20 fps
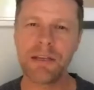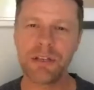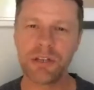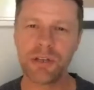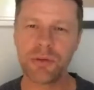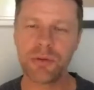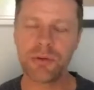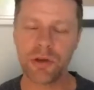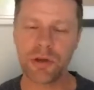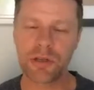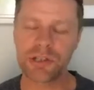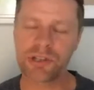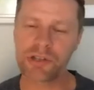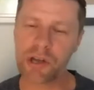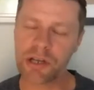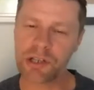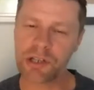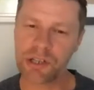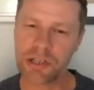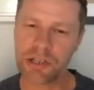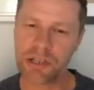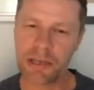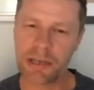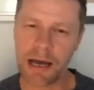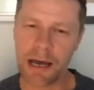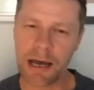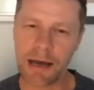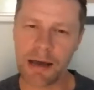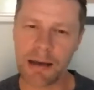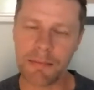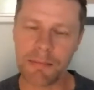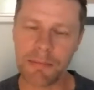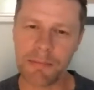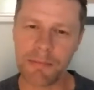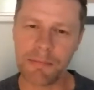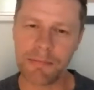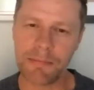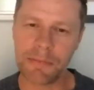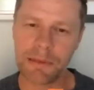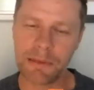do new construction,
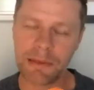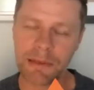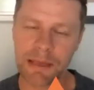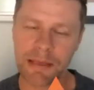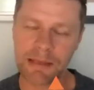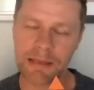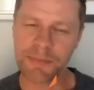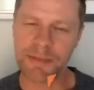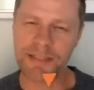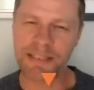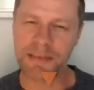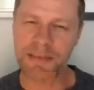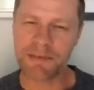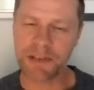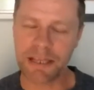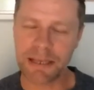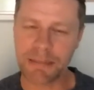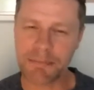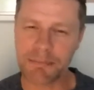and specifically